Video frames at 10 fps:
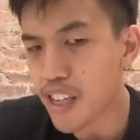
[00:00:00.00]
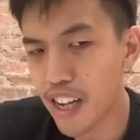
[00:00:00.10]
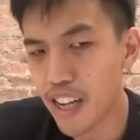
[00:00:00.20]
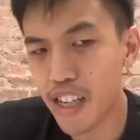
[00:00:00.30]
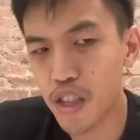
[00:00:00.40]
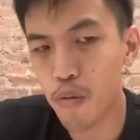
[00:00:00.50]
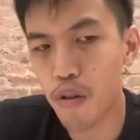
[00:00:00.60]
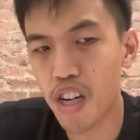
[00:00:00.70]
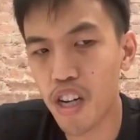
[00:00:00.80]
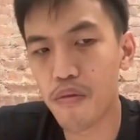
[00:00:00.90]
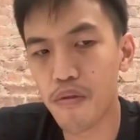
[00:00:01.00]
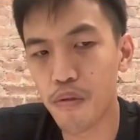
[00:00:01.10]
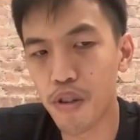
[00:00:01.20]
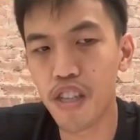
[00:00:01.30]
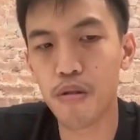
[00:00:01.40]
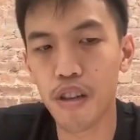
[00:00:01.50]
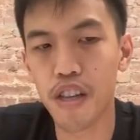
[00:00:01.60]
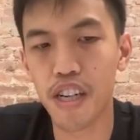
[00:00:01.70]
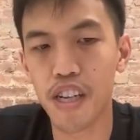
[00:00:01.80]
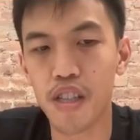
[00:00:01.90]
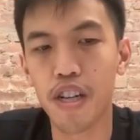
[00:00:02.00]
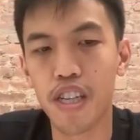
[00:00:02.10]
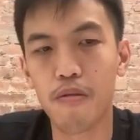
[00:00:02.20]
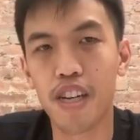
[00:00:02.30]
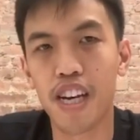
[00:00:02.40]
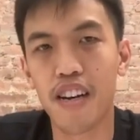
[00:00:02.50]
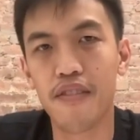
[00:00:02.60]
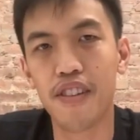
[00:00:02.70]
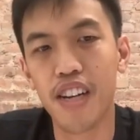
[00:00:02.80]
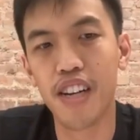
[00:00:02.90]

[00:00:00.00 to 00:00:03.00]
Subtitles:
And then actually one really cool thing as well that we have